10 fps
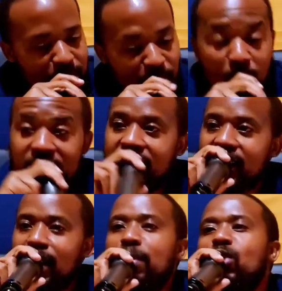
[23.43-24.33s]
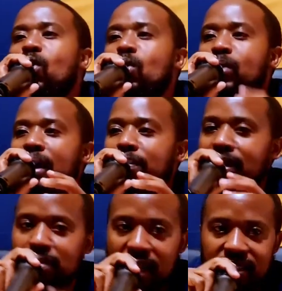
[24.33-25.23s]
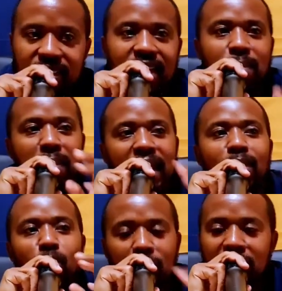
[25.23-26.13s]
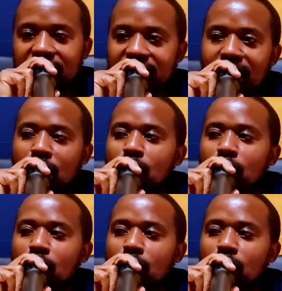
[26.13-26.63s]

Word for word: But watch this. Let me show you something, man. Men and women.